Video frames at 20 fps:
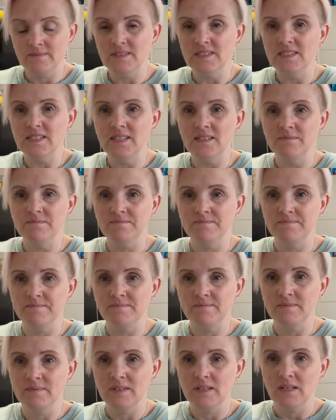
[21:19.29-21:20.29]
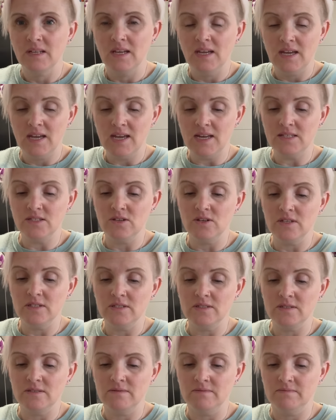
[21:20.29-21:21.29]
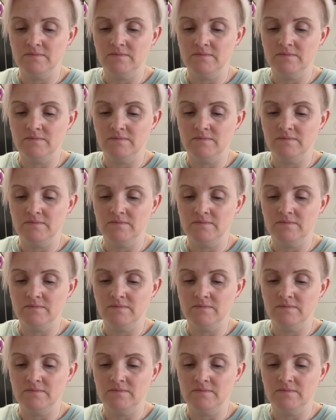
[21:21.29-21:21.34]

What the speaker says: See, hair ties.